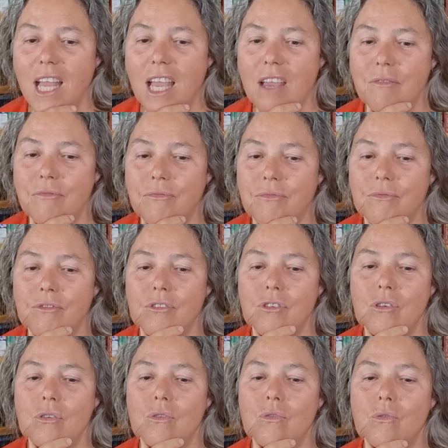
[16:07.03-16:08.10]
If
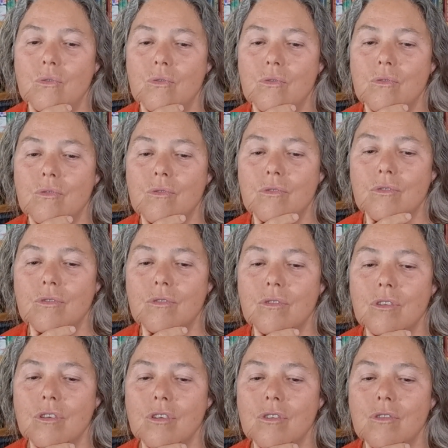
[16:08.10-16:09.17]
you
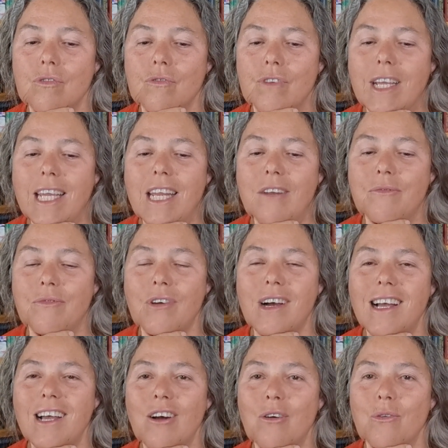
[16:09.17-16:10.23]
read
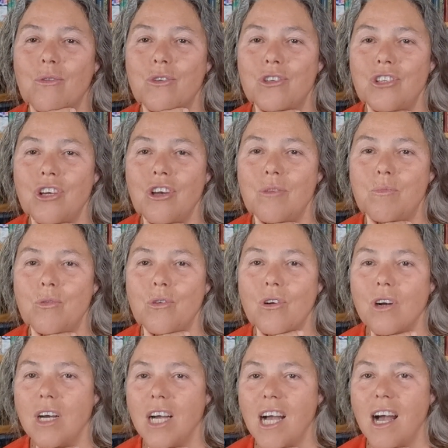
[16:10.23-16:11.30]
via
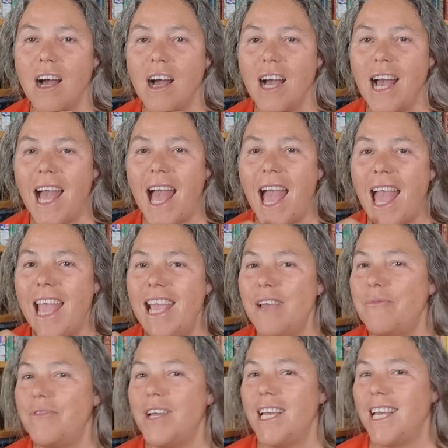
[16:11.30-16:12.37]
audiobook,
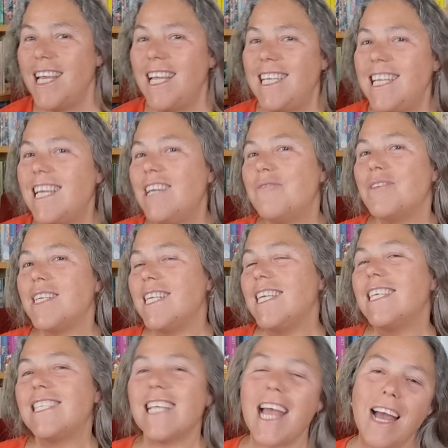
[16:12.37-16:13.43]
if it even
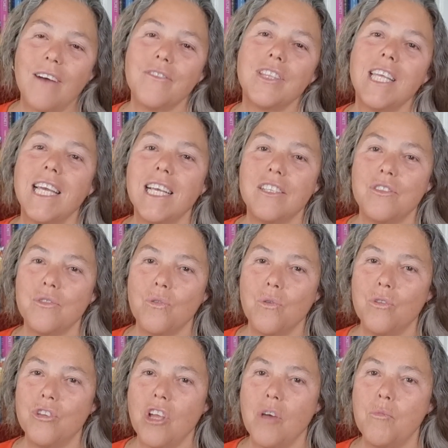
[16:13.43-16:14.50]
is out there as an
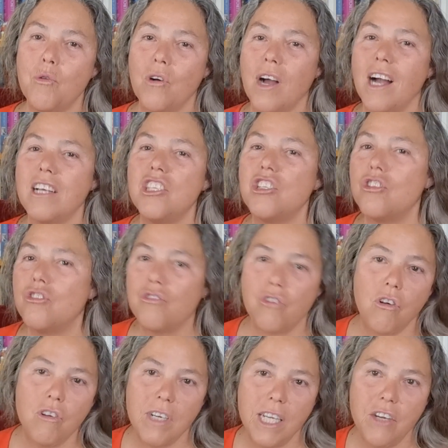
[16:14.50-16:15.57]
audiobook, I
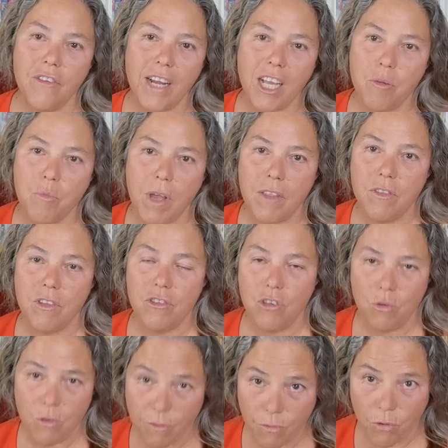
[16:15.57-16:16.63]
strongly recommend that
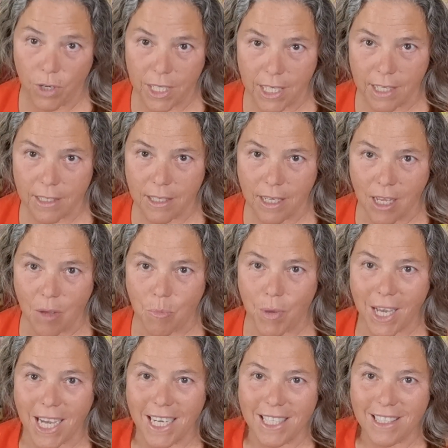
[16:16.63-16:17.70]
you avoid it,
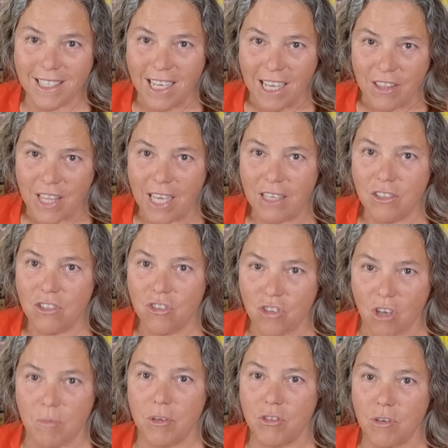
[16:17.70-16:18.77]
because there's
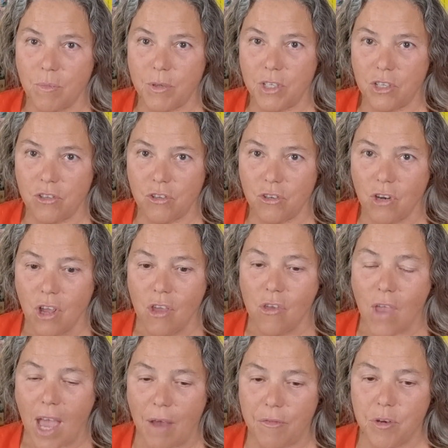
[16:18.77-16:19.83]
so much repetition.
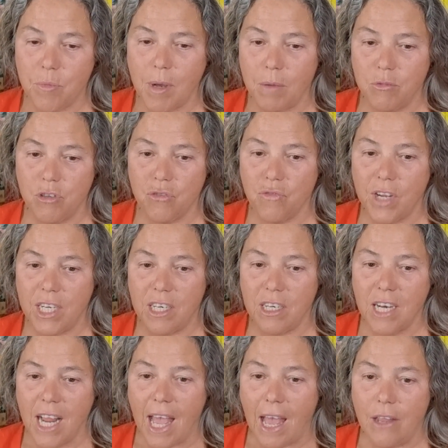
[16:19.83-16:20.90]
You have to be able to read it,
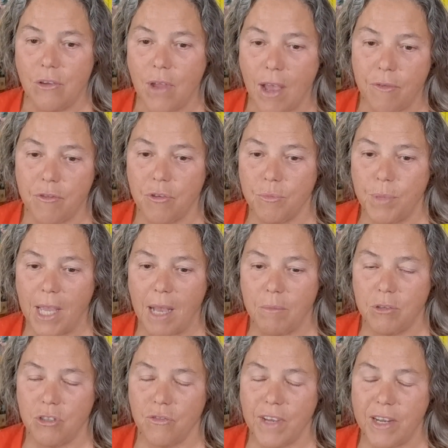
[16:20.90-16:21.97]
and you have to be
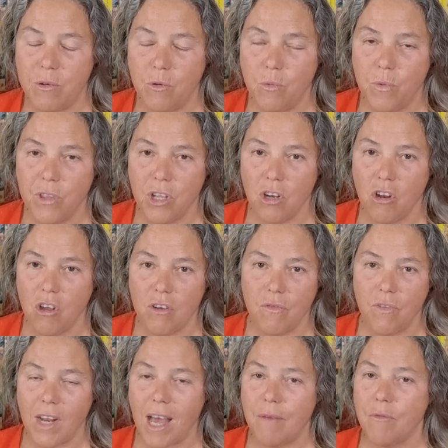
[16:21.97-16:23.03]
able to read with a lot
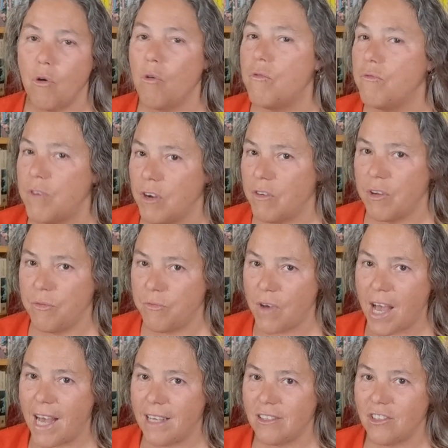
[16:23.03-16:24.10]
of love or very
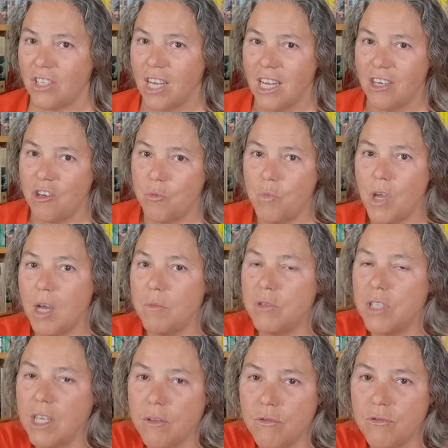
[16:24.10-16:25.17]
fast to be able
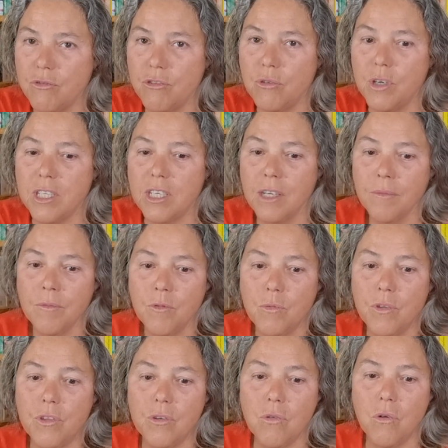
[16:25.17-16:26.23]
to get through it.
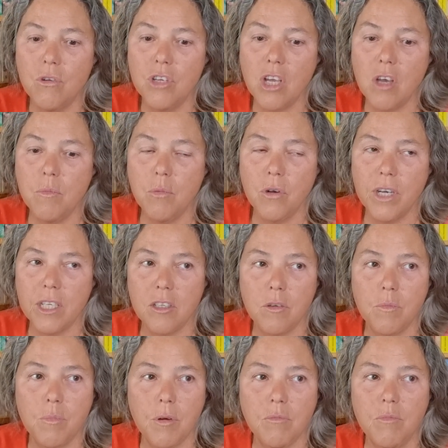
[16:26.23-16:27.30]
With an audiobook, it
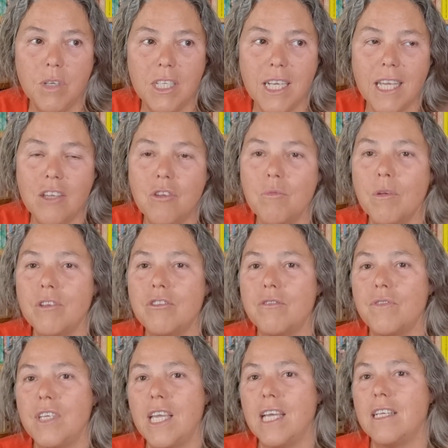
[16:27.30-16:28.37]
would probably take you most
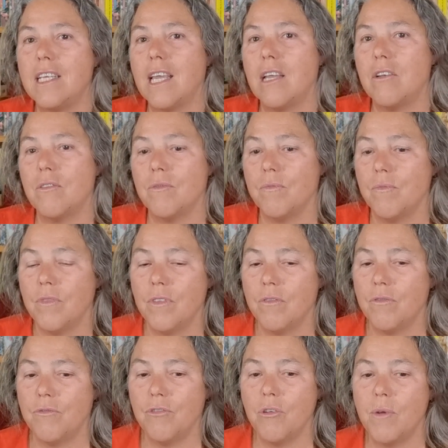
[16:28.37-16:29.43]
of a year to get
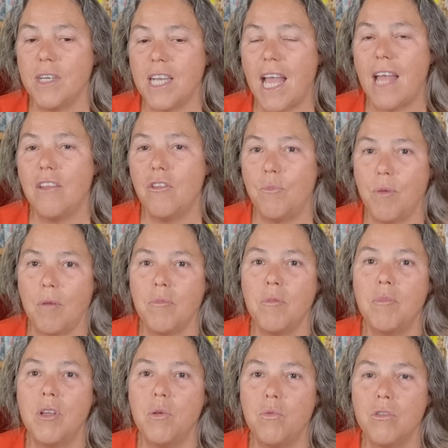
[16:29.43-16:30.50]
through it, and you
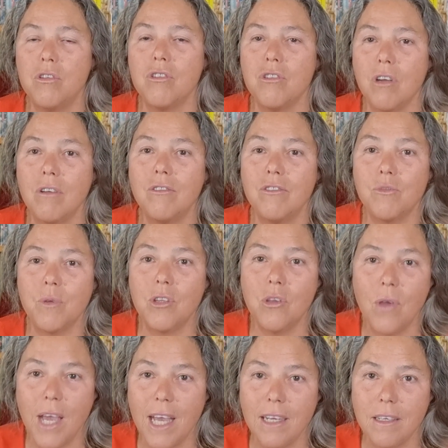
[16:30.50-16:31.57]
probably wouldn't notice when
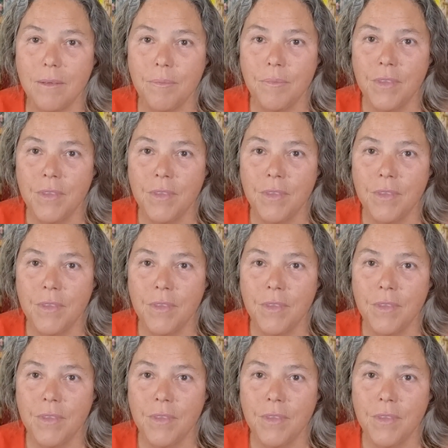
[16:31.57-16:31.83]
you had.